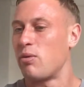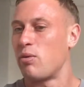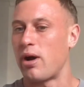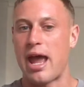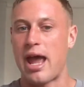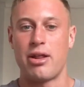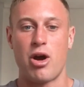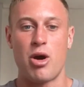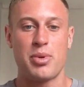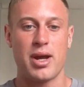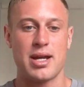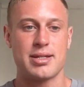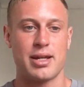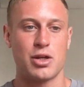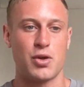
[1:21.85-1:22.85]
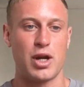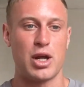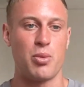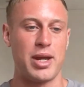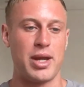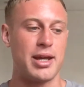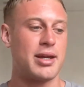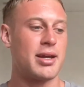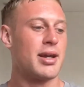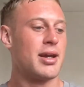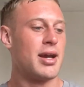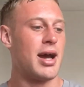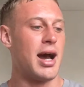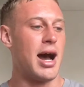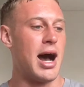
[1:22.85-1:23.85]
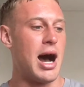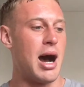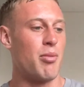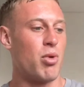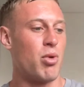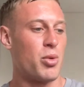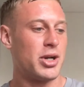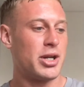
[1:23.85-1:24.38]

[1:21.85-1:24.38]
Well, hey, hope you guys had a great week. What